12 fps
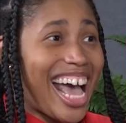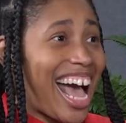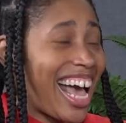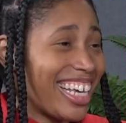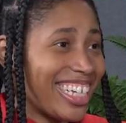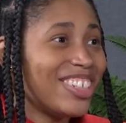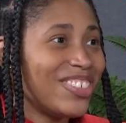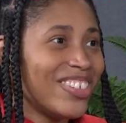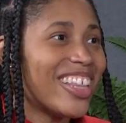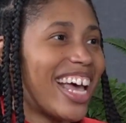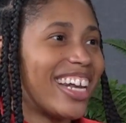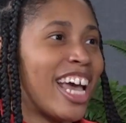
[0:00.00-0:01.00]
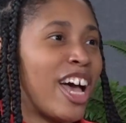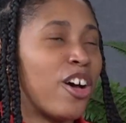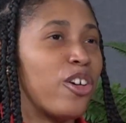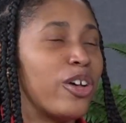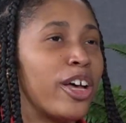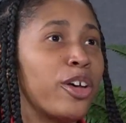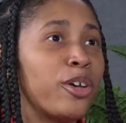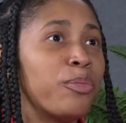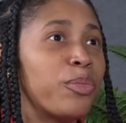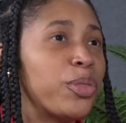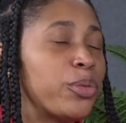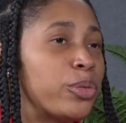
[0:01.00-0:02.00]
I can do that now
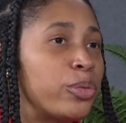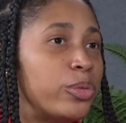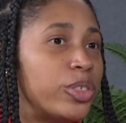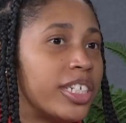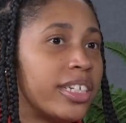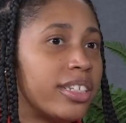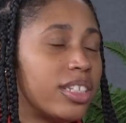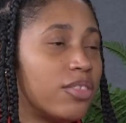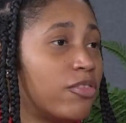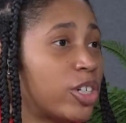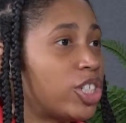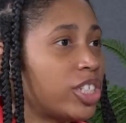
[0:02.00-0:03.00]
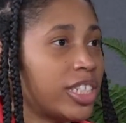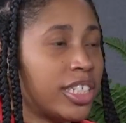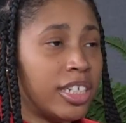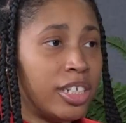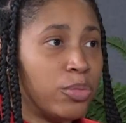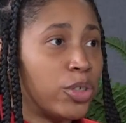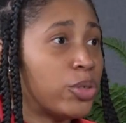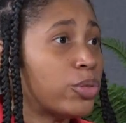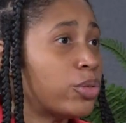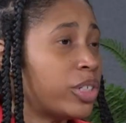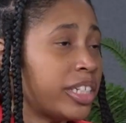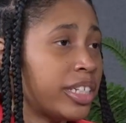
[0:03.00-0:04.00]
um, through just virtually
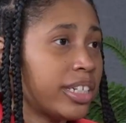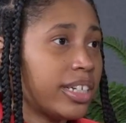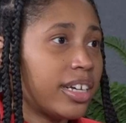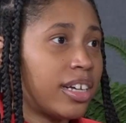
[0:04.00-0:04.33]
recruiting,